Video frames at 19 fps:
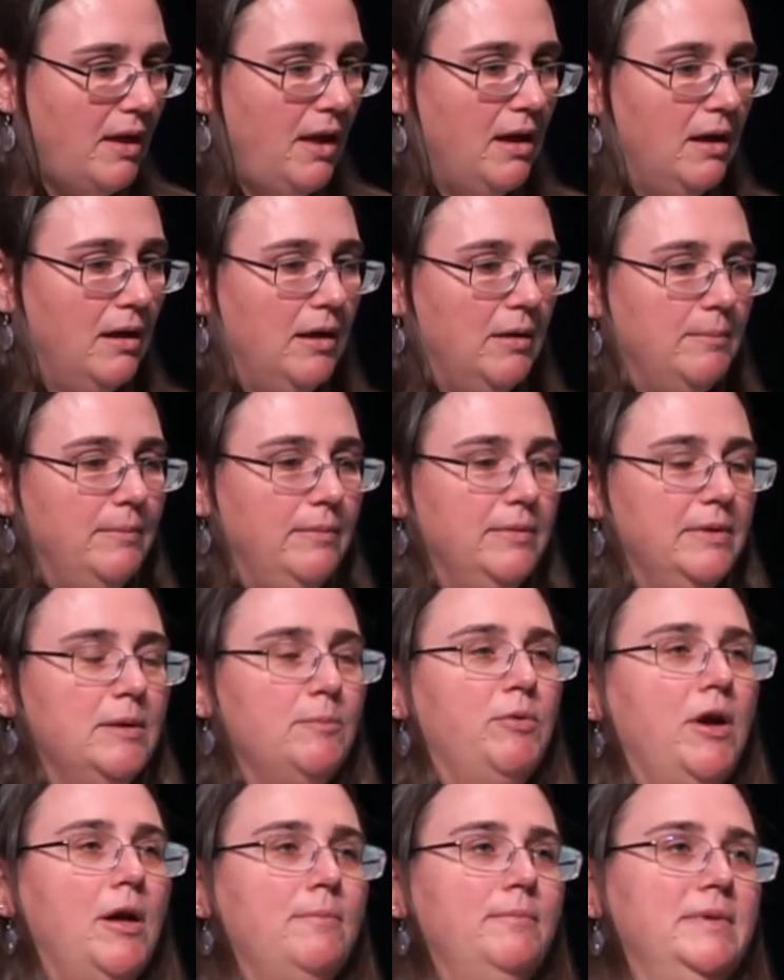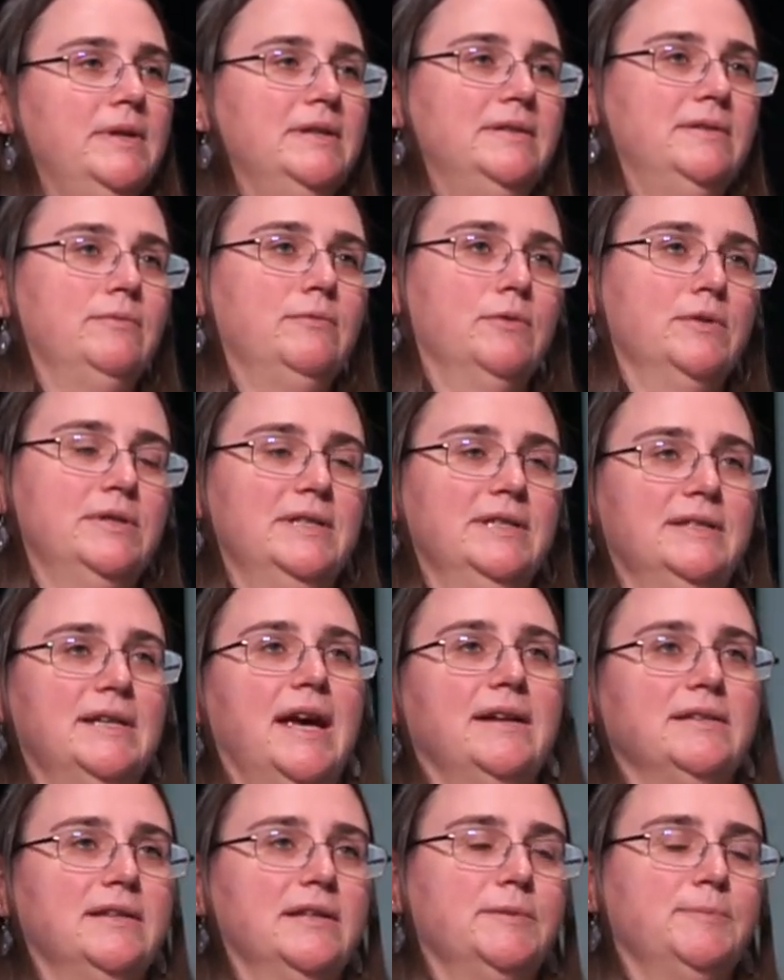The problem is, of course, this
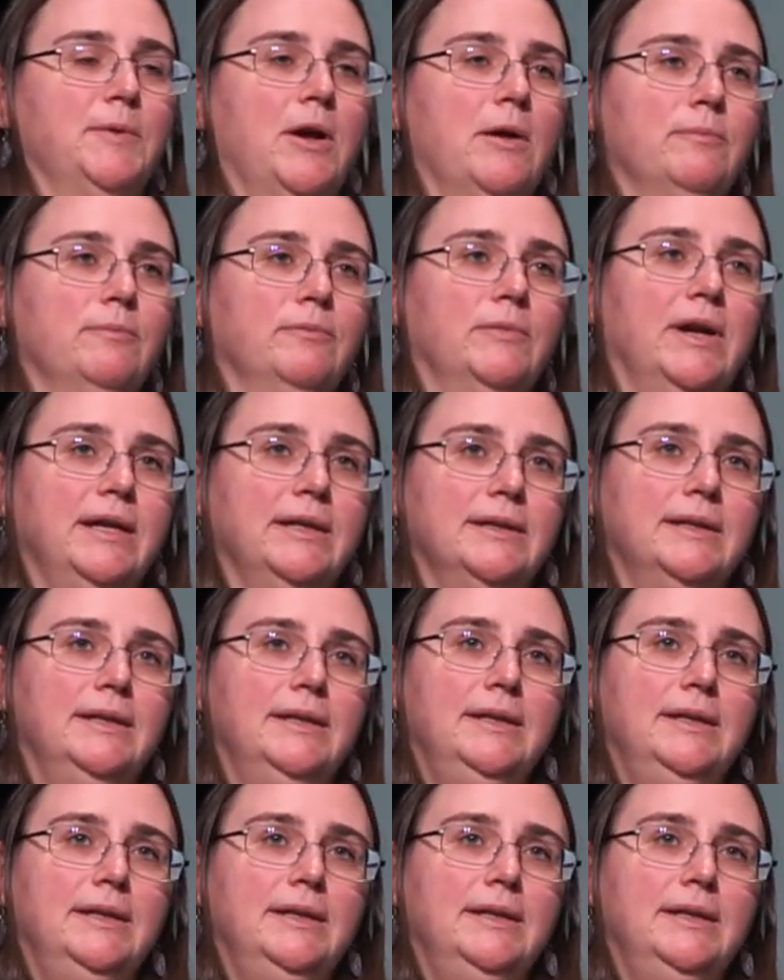access problem, right?